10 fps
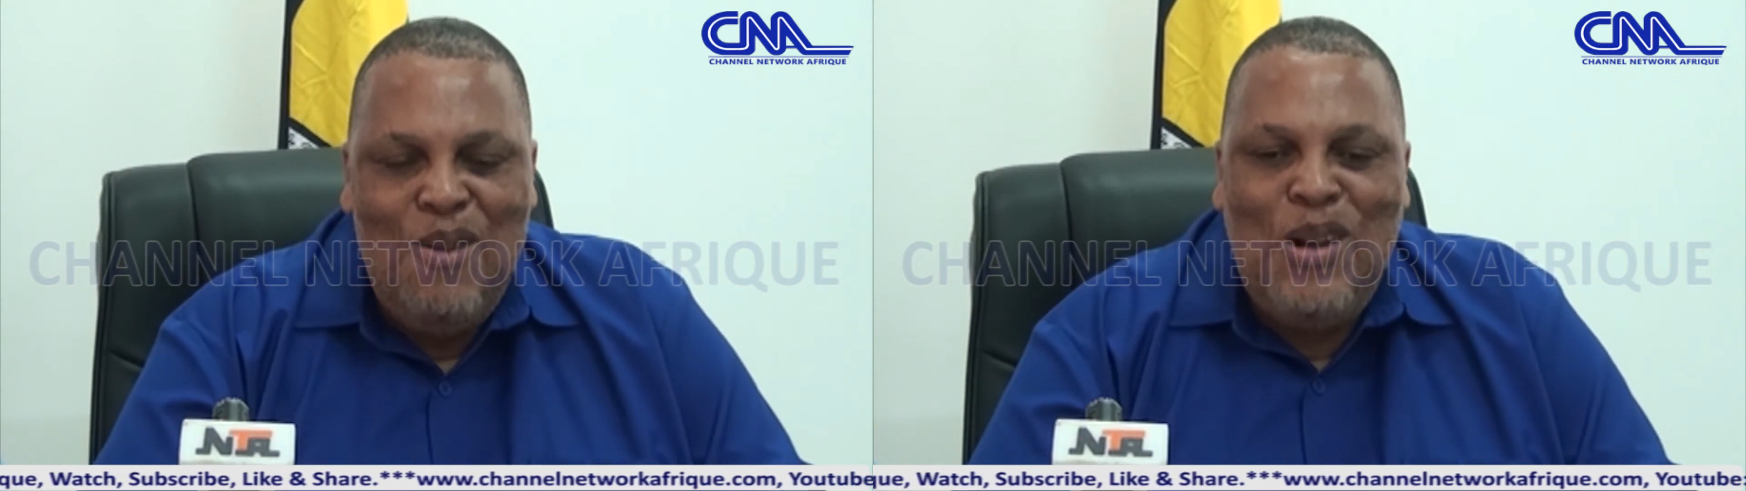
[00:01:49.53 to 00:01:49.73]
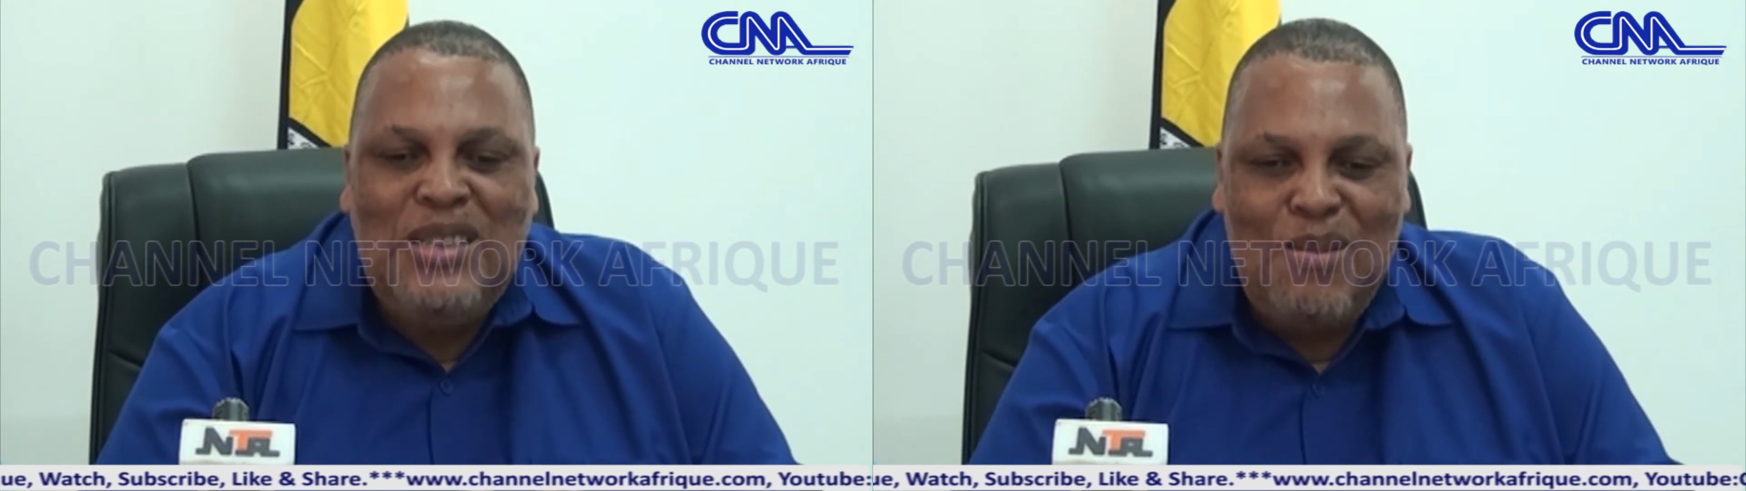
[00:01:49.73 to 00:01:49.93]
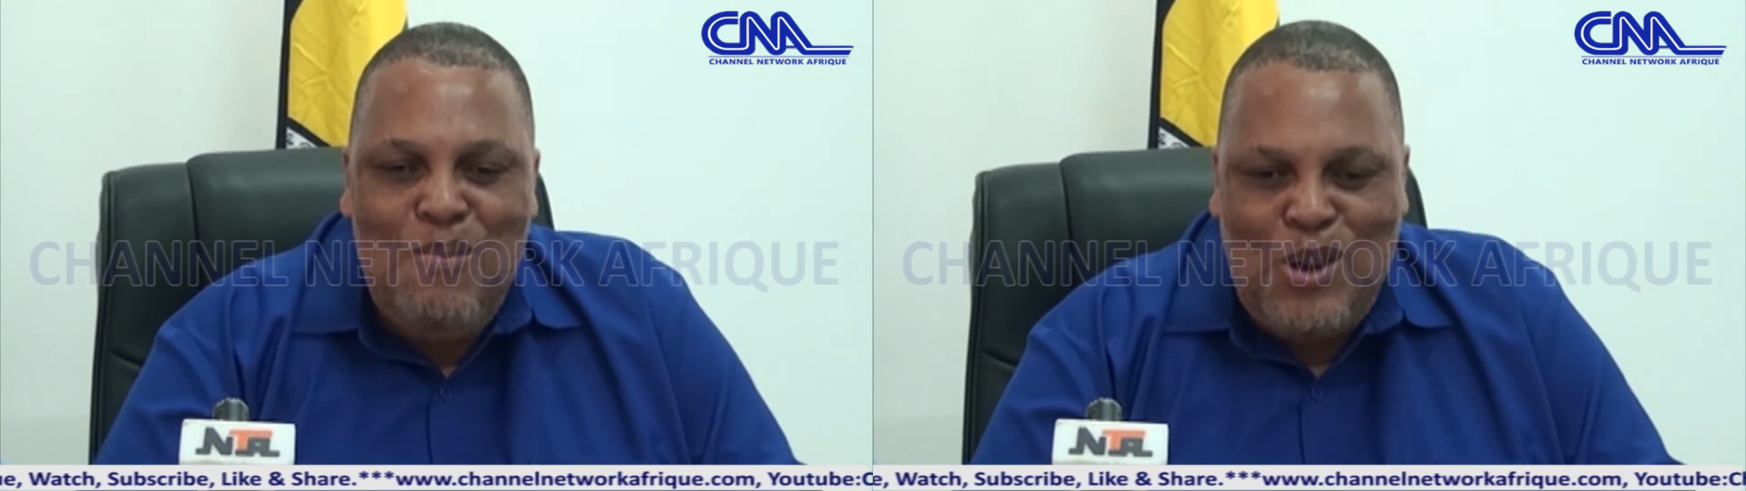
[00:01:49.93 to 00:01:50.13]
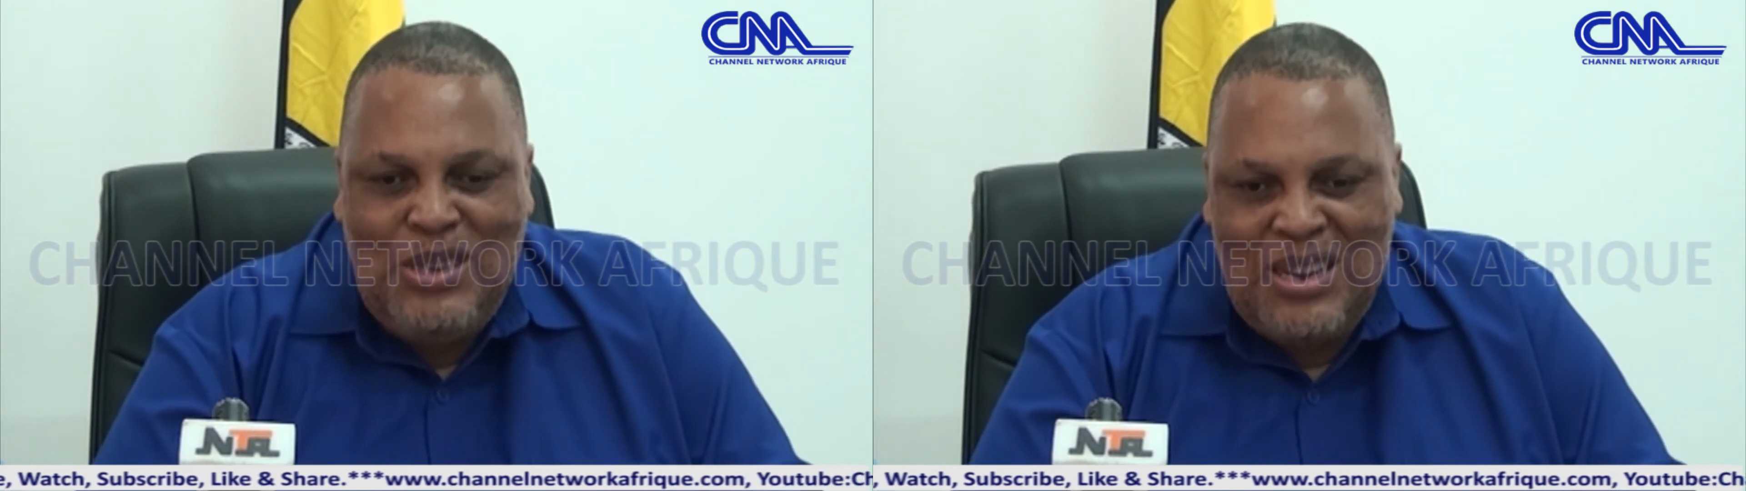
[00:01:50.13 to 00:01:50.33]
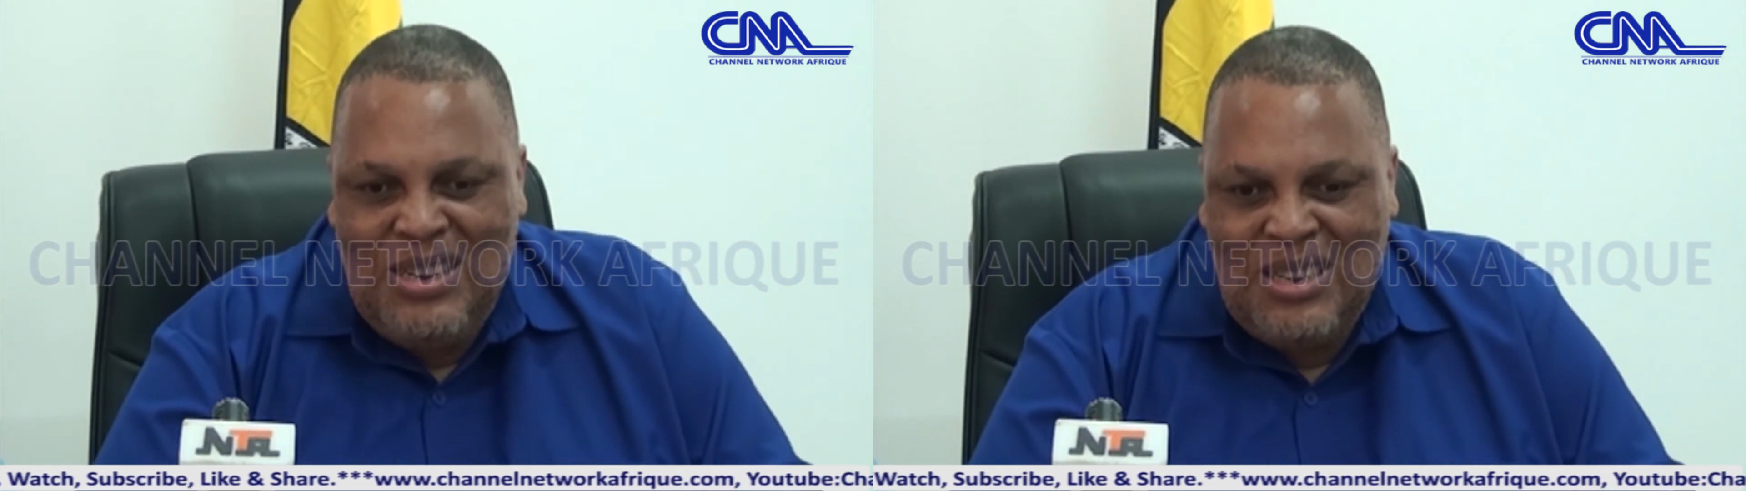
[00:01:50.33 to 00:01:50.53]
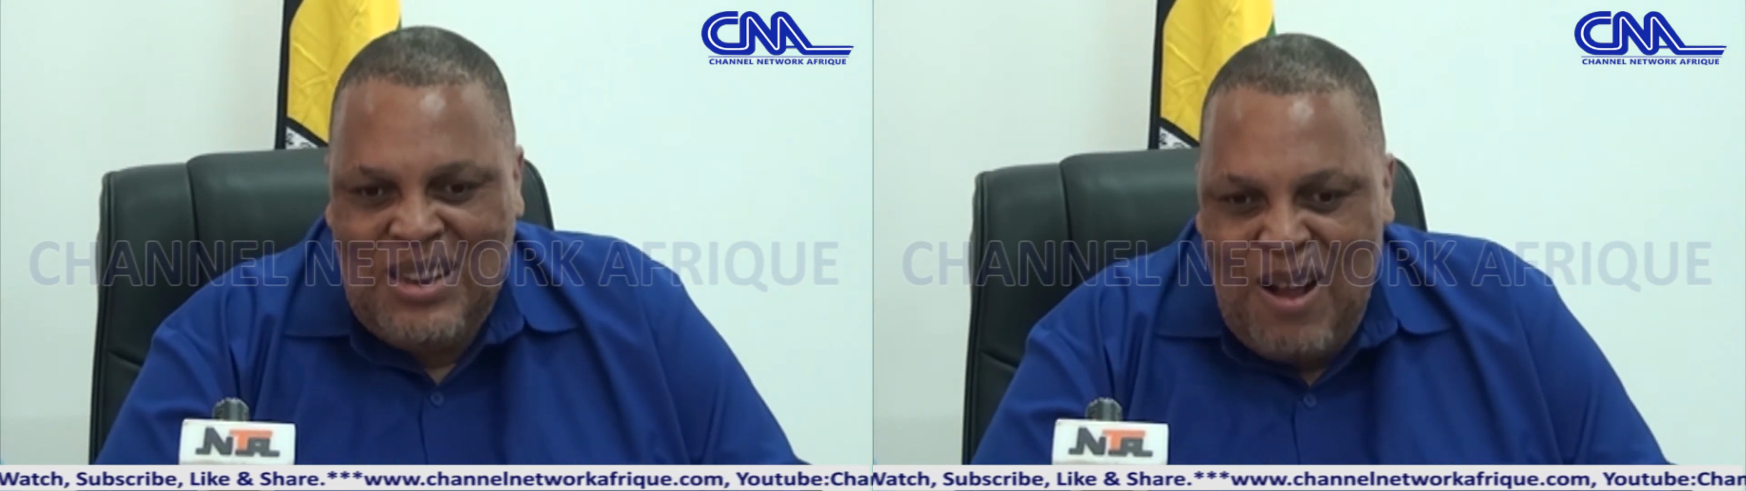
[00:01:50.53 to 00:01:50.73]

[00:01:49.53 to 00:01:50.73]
What's important is